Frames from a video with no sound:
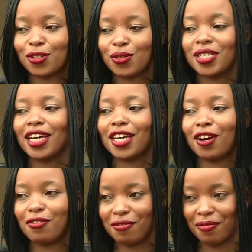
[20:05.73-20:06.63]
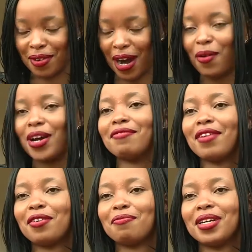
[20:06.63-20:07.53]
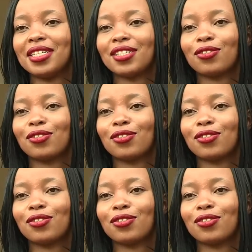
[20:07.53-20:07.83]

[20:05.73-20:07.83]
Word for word: to take care of our environment.